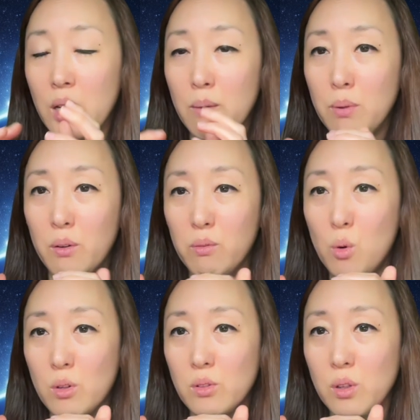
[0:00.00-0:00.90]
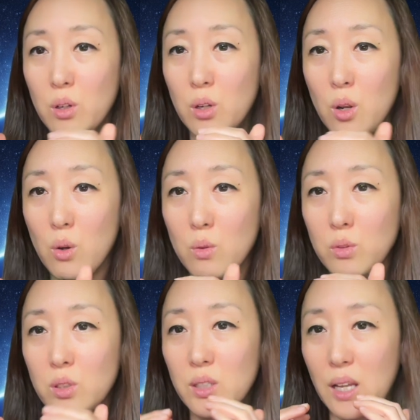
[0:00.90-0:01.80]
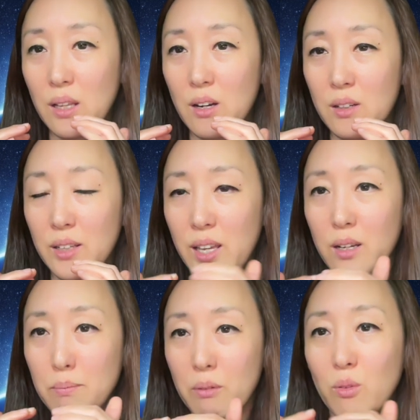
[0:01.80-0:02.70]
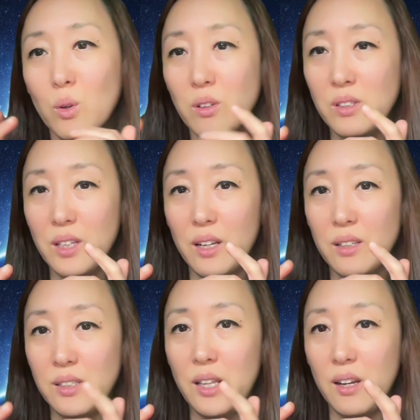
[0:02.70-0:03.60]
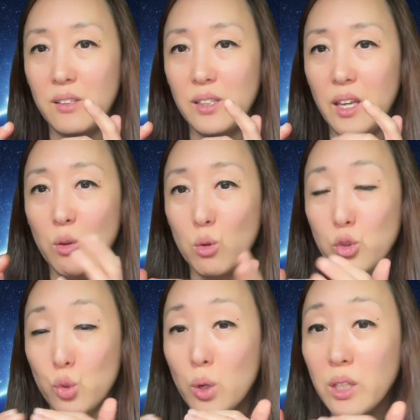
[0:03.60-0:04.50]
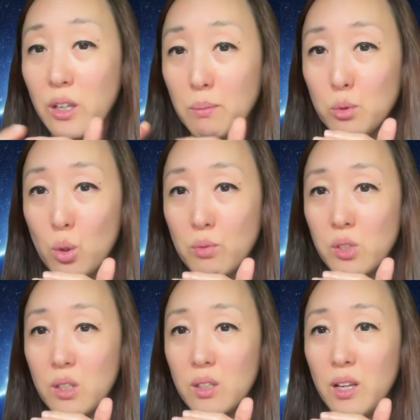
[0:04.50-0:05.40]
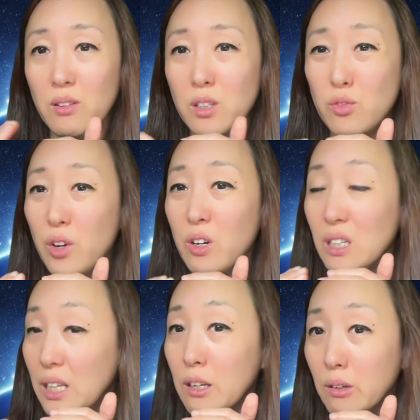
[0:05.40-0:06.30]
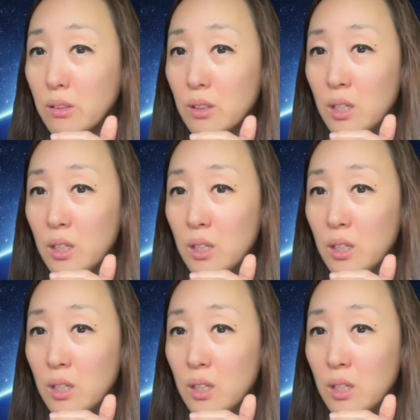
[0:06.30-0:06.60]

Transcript: But of course, the lows that are taken before the steady state or during the absorption tells us very little